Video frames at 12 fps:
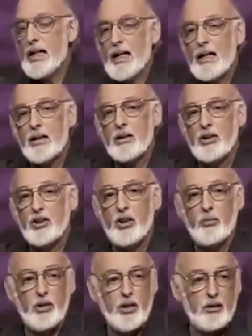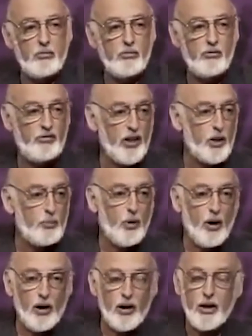and some of them fell
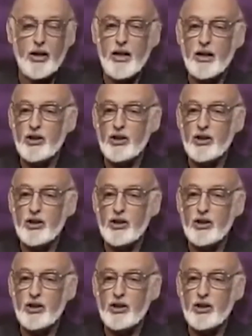apart.